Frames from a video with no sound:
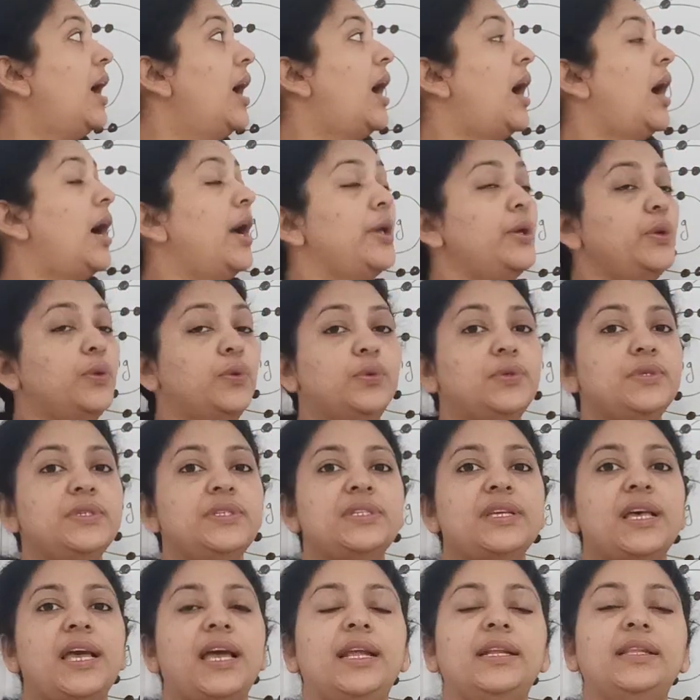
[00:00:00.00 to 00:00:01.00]

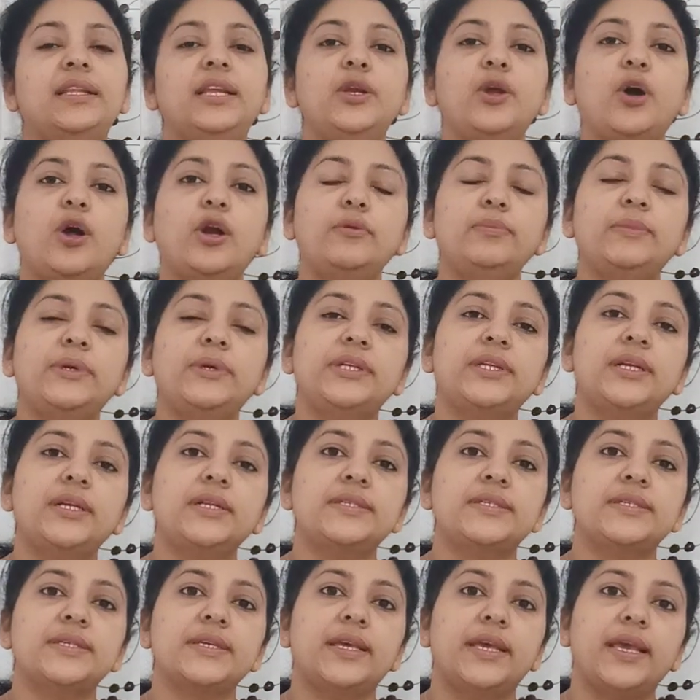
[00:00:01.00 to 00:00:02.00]
ions, and the
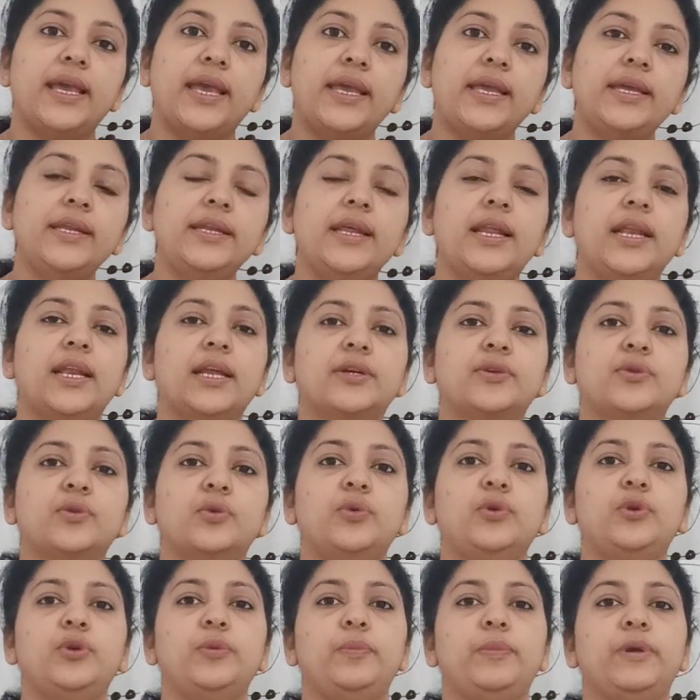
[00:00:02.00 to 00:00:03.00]
non-metals gain
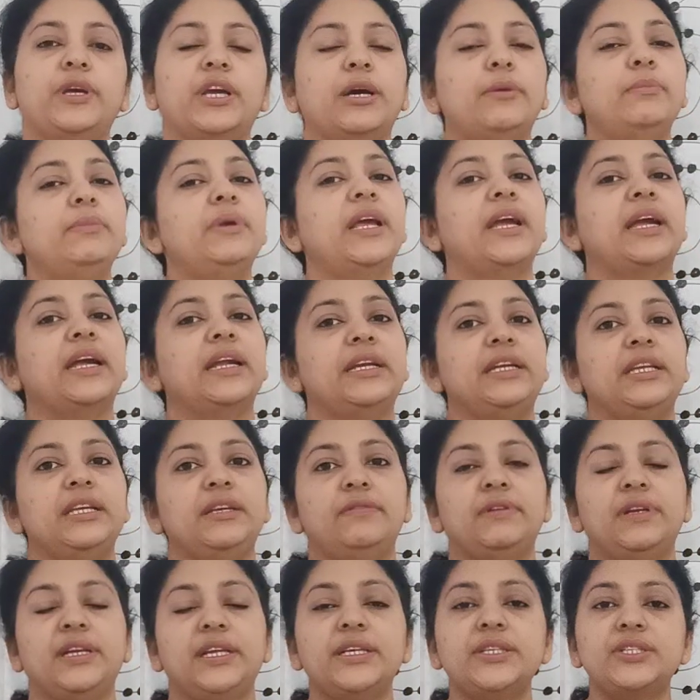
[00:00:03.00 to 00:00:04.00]
electron to become
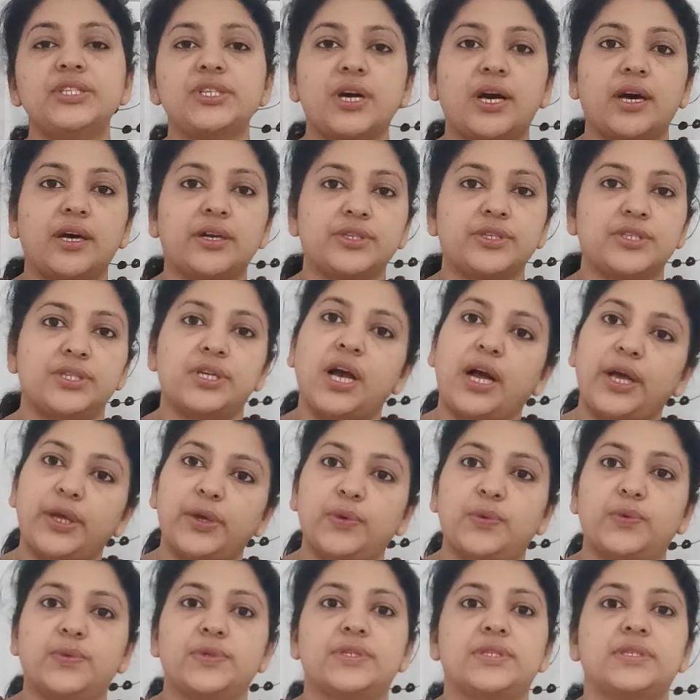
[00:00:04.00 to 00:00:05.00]
negatively charged
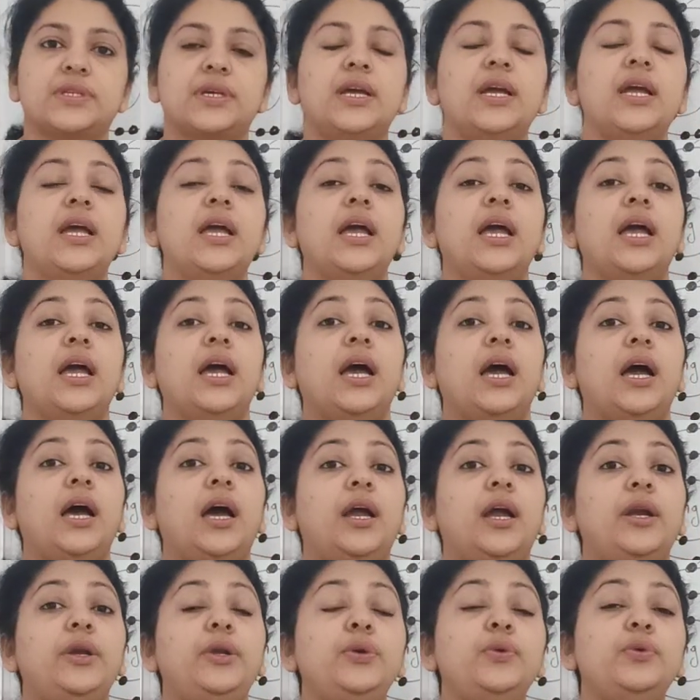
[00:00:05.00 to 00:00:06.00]
ions.
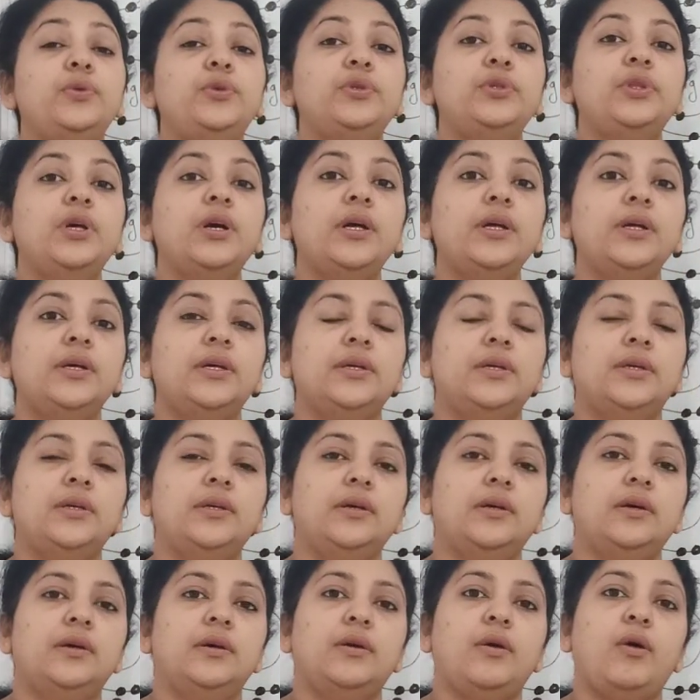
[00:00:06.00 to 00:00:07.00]
Due to the
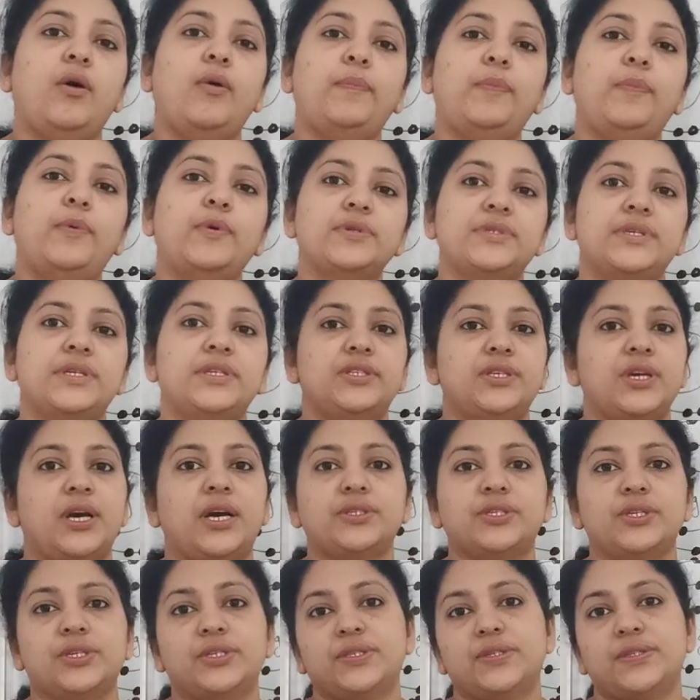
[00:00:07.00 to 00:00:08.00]
opposite
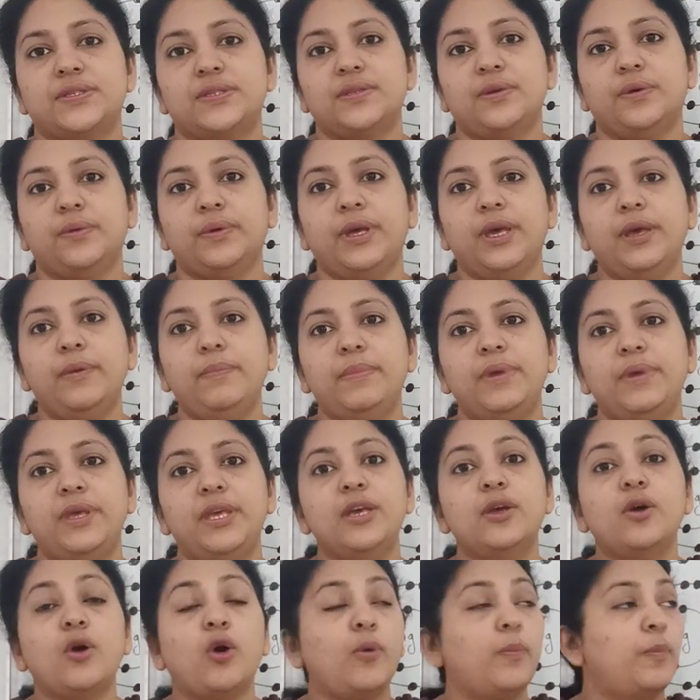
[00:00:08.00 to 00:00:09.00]
charges, okay,
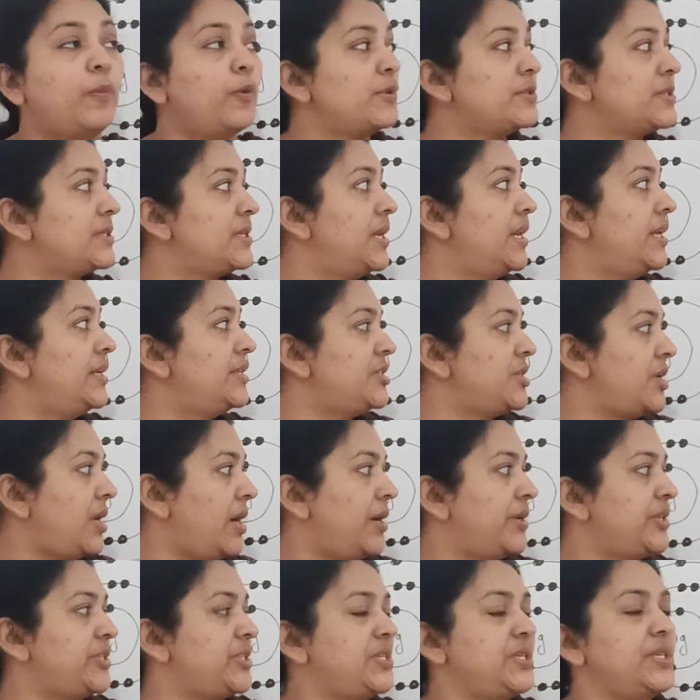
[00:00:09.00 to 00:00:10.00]
being oppositely
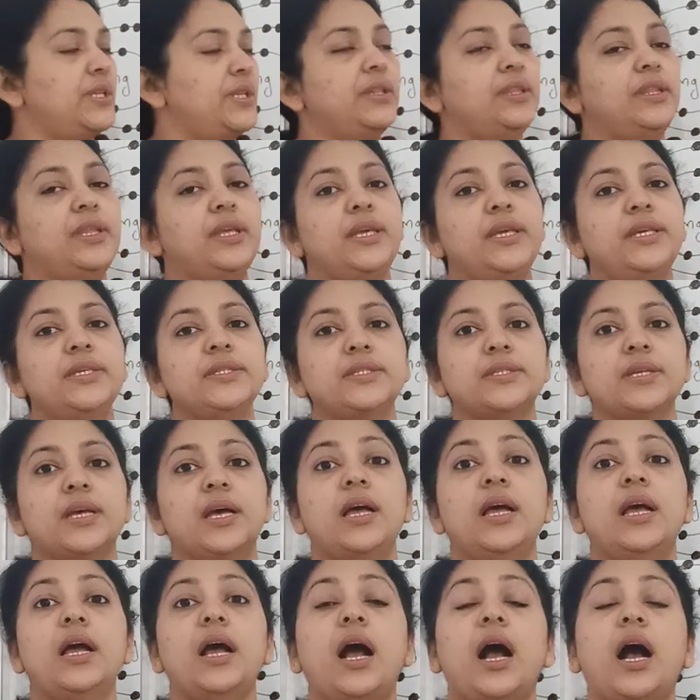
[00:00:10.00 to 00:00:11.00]
charged, these
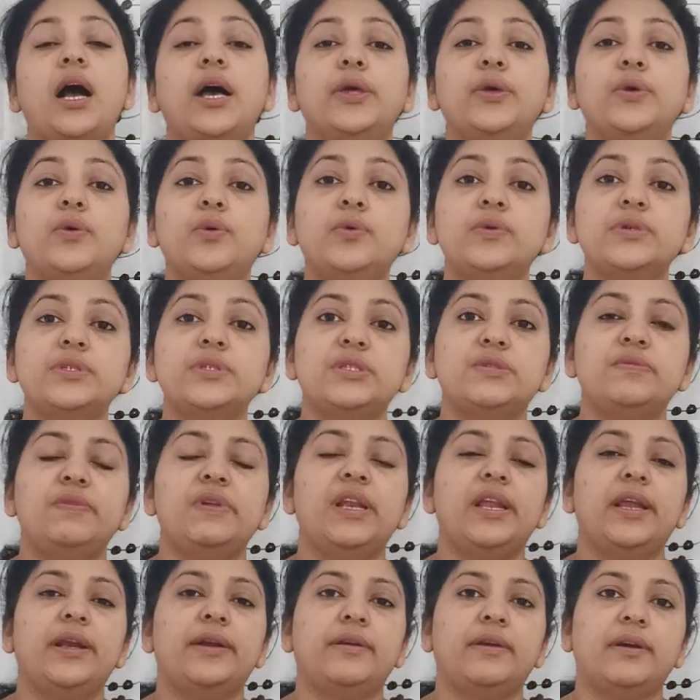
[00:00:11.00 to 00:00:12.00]
ions
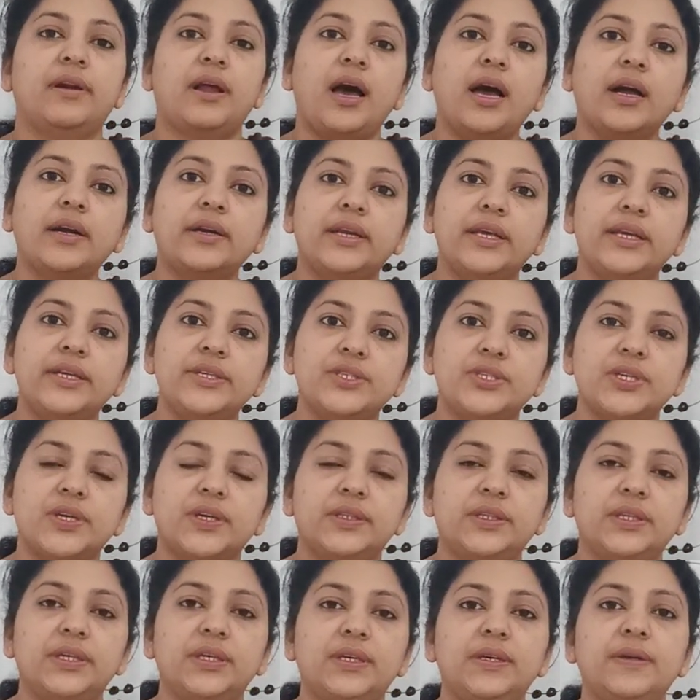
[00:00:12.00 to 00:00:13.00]
will attract each
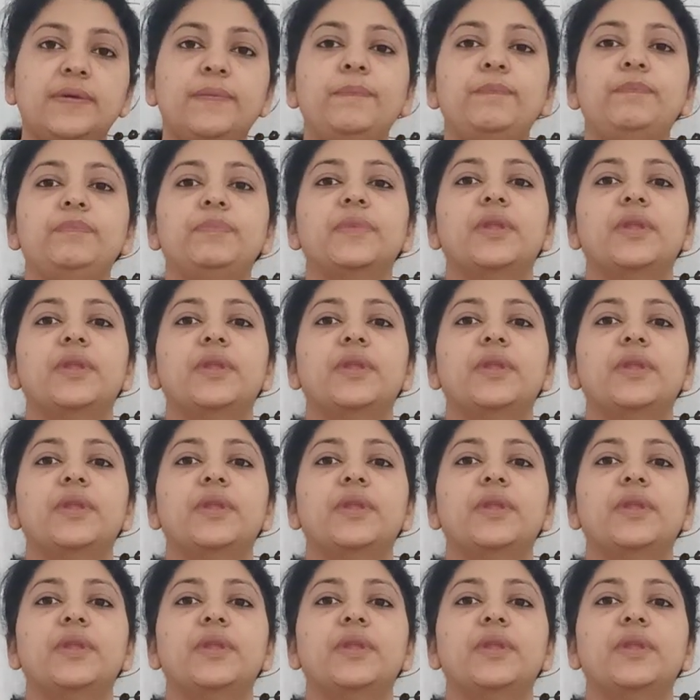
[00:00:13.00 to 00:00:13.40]
other